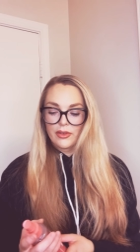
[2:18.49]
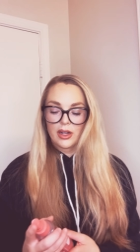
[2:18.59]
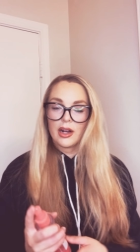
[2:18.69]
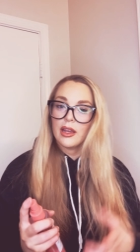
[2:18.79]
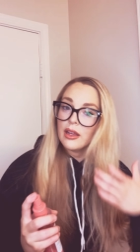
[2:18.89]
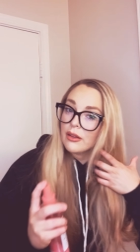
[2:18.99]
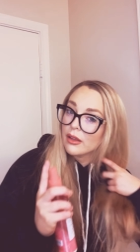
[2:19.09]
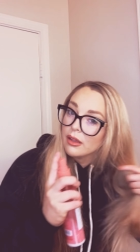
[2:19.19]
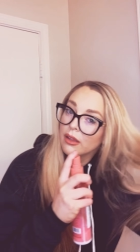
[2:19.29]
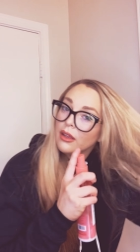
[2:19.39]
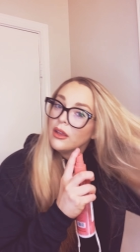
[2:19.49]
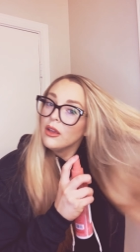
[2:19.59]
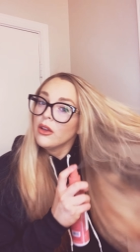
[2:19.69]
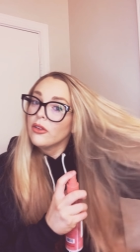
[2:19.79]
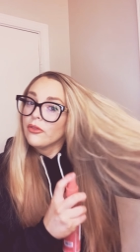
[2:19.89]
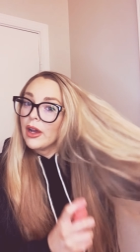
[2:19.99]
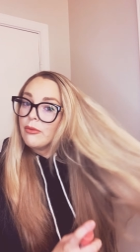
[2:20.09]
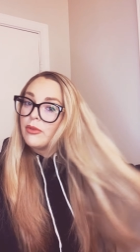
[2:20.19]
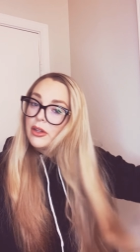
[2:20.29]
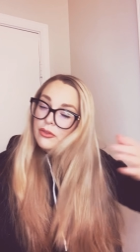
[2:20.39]
I got it in the
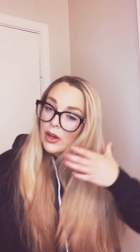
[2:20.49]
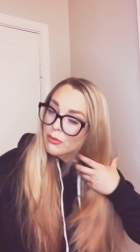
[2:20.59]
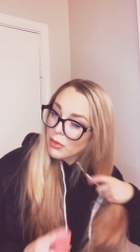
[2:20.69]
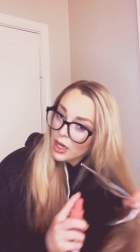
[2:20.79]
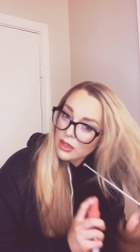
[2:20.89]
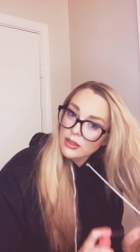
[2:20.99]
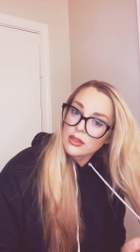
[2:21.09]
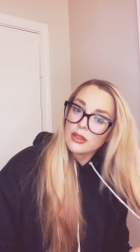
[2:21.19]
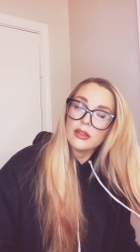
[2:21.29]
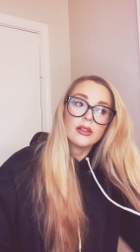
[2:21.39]
FabFitFun box.